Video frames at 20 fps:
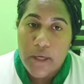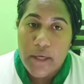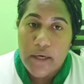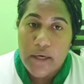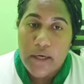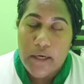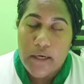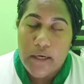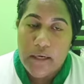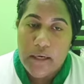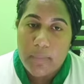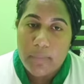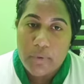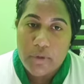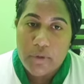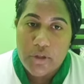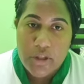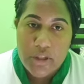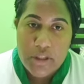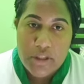
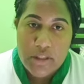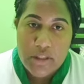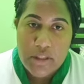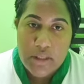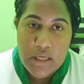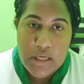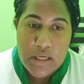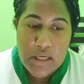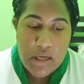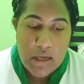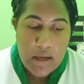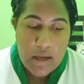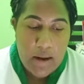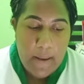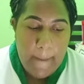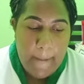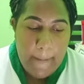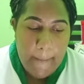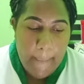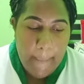opportunity
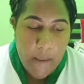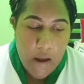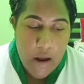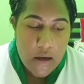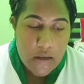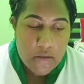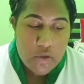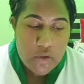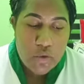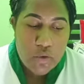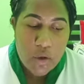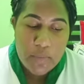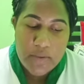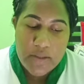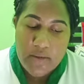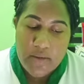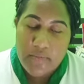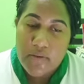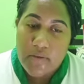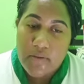to observe the
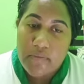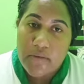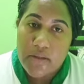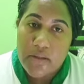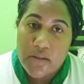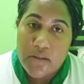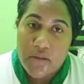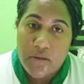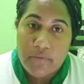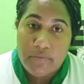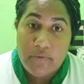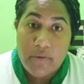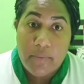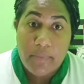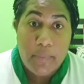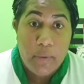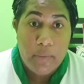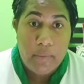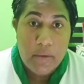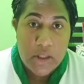fitness of the
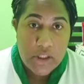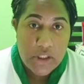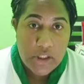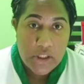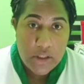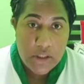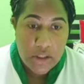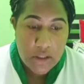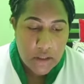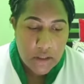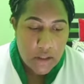probationer